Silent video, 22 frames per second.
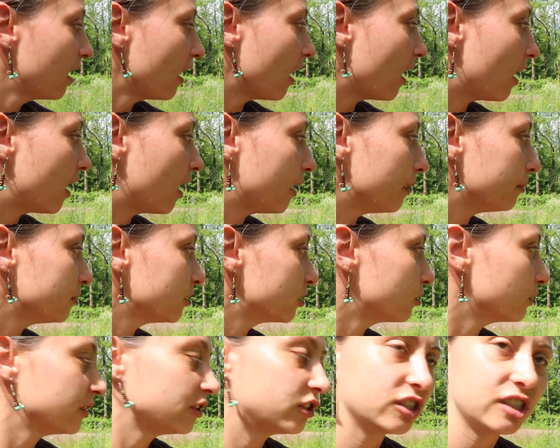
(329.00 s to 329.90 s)

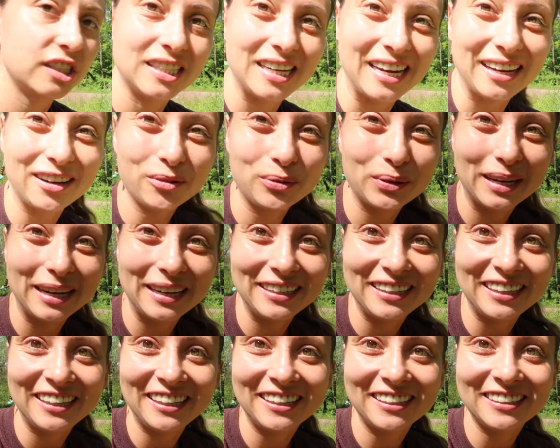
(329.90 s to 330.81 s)
So I just take what I
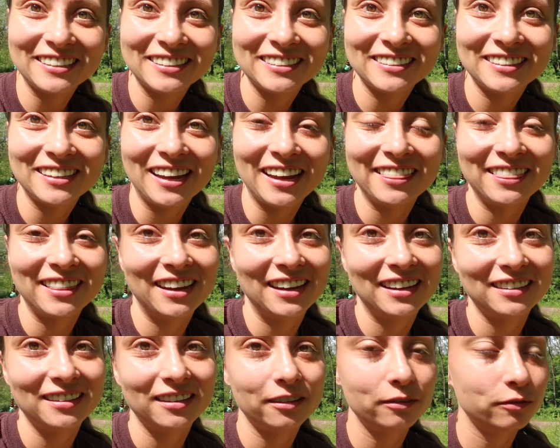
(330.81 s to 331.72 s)
need, and
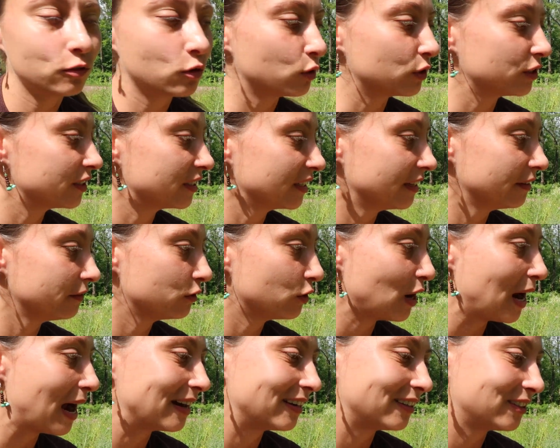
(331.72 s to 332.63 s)
then of course give
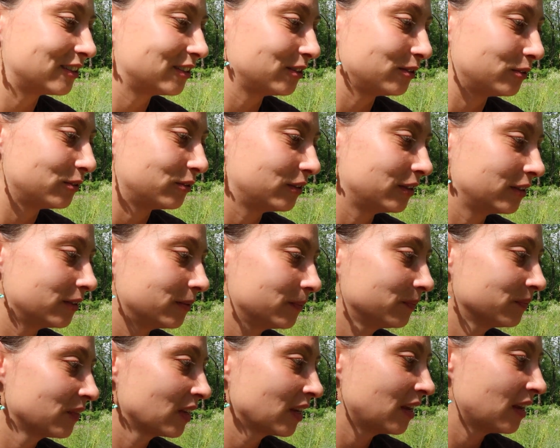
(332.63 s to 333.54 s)
gratitude.
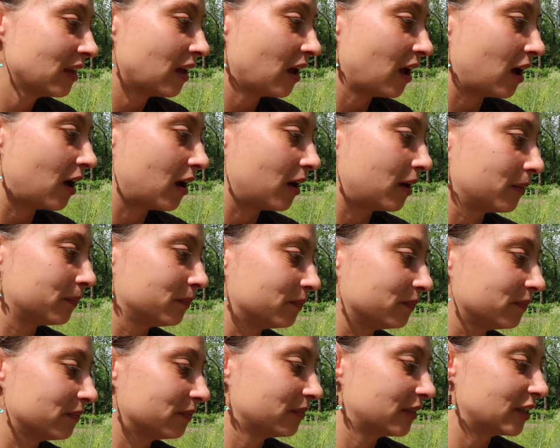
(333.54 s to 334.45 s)

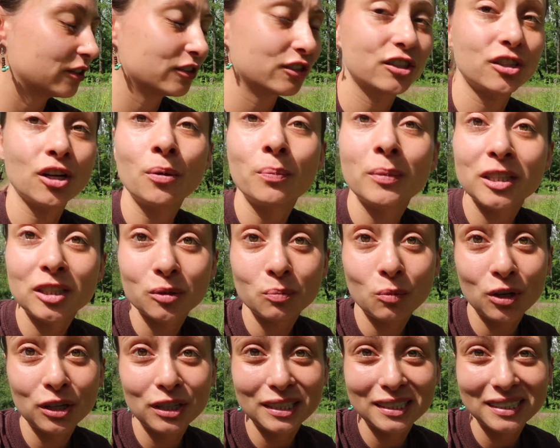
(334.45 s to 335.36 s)
There's so much
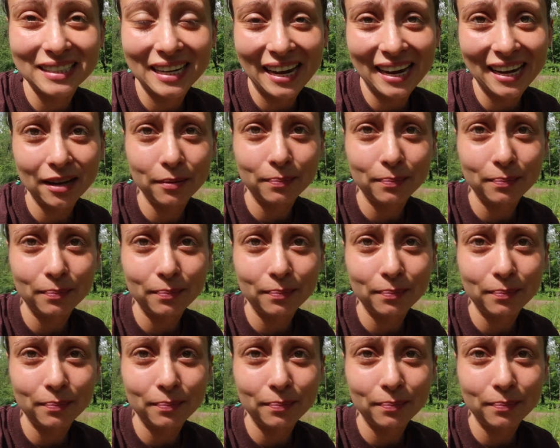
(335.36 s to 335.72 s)
more to say